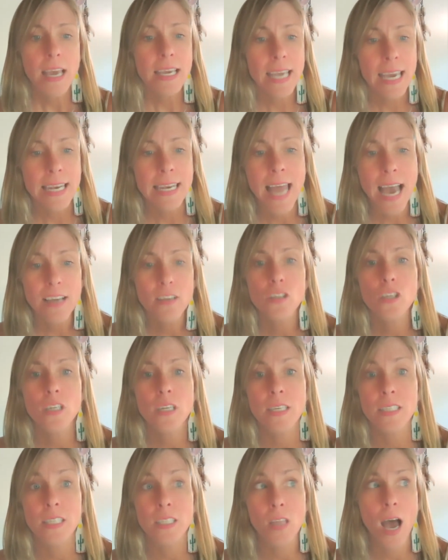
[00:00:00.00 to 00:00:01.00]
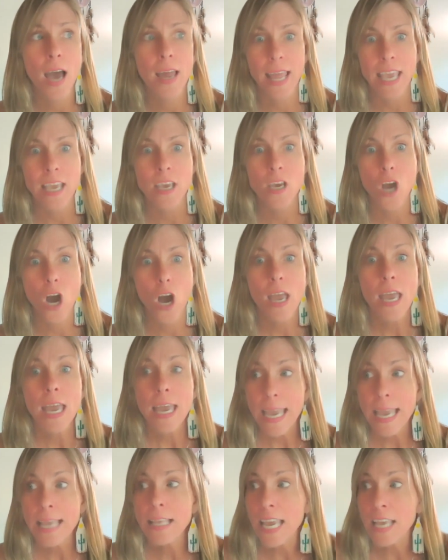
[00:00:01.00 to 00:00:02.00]
Connection is not a God,
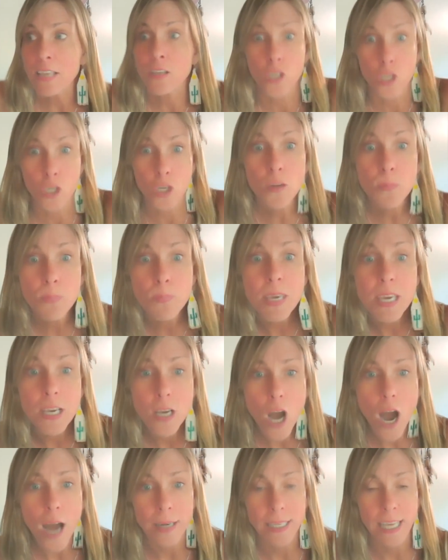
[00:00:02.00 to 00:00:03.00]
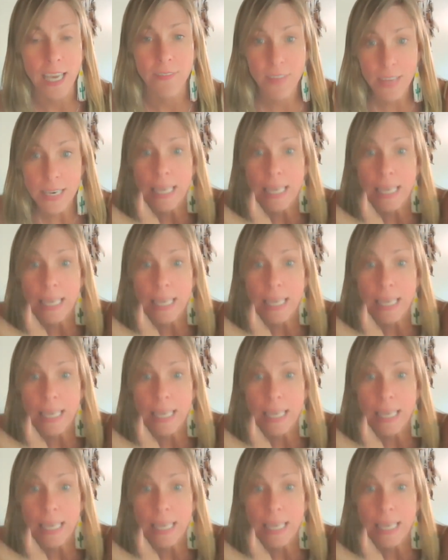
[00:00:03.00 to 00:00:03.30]
it should be God-given,